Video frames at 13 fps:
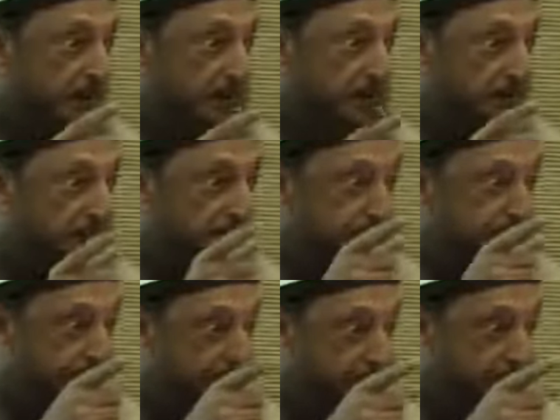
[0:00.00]
The
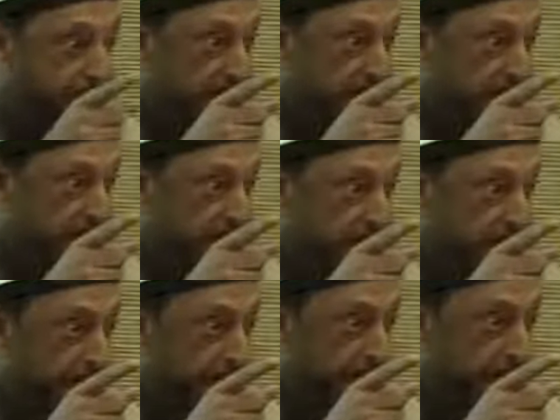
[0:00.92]
marriage is invalid.
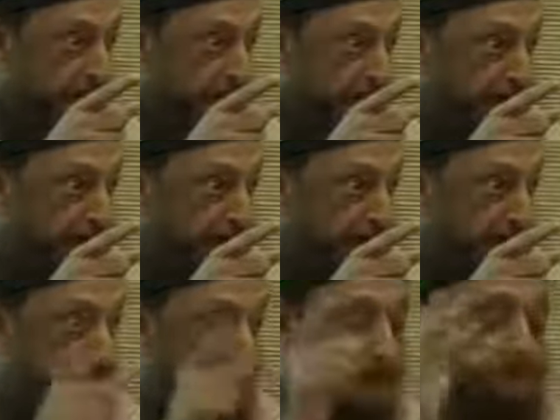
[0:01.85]

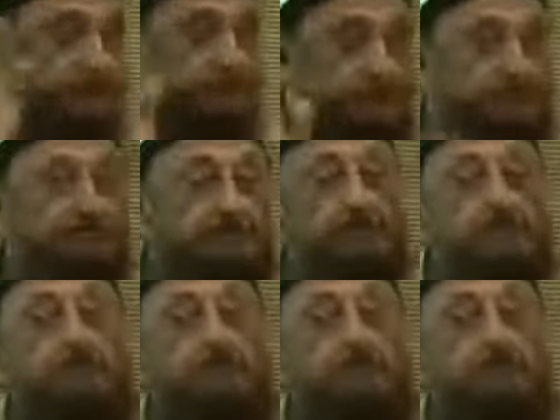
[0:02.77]
Good.